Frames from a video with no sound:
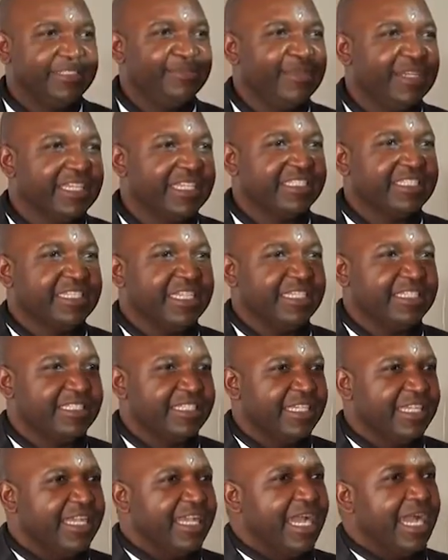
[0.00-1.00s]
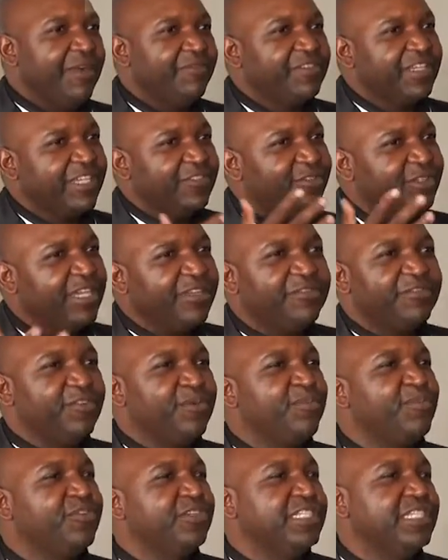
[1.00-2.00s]
it making sense? After you have
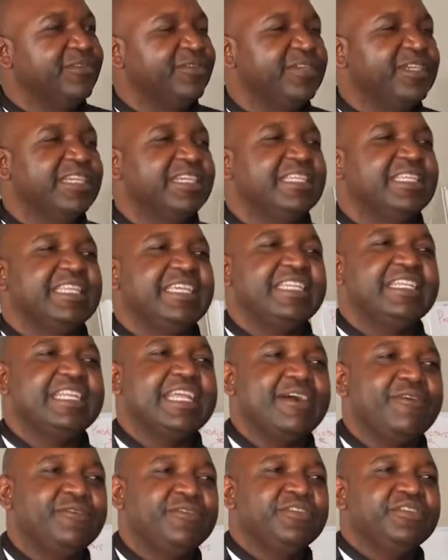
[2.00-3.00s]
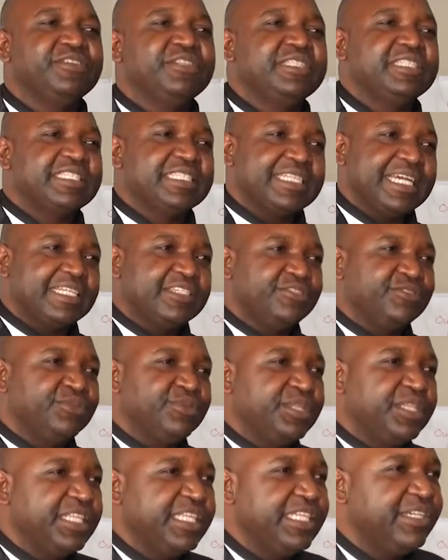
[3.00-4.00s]
your model, then now start
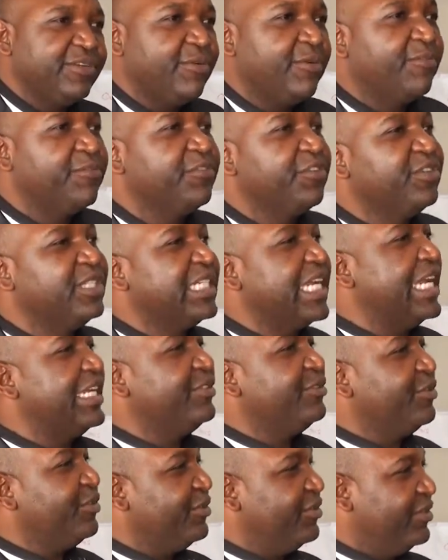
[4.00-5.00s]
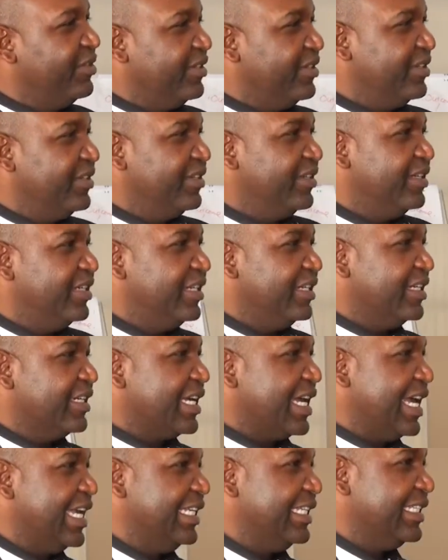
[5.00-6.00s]
to think of your title,
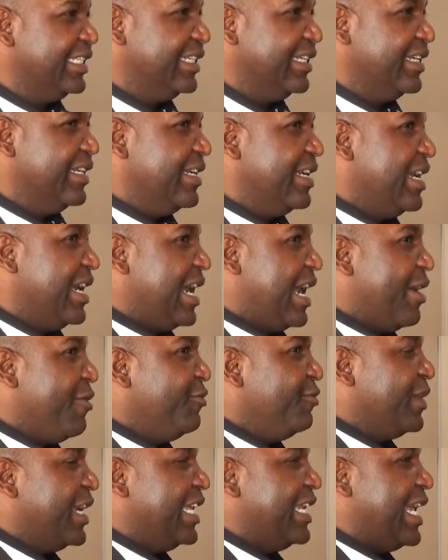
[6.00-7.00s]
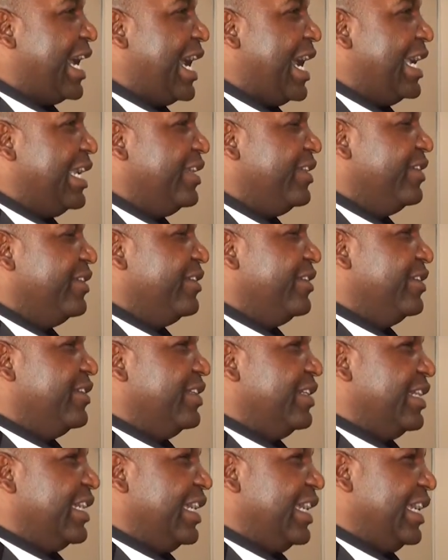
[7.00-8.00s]
right? How can I
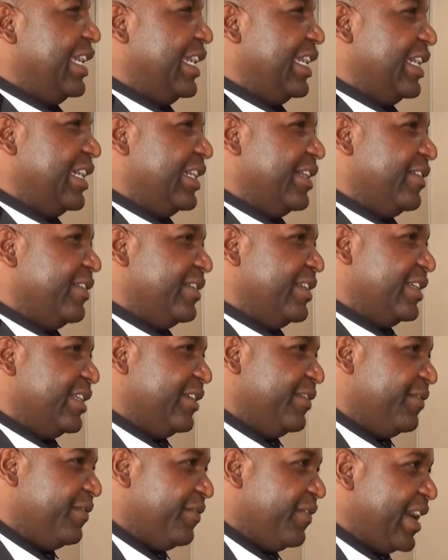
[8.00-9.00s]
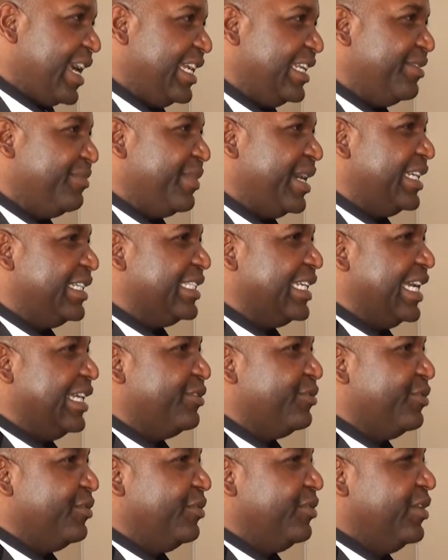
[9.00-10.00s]
refine my
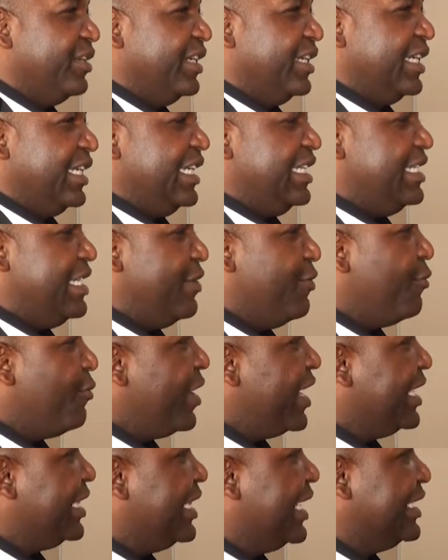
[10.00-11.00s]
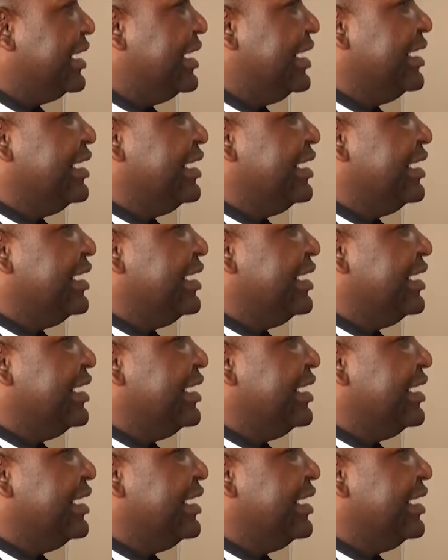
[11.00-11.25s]
title in a way that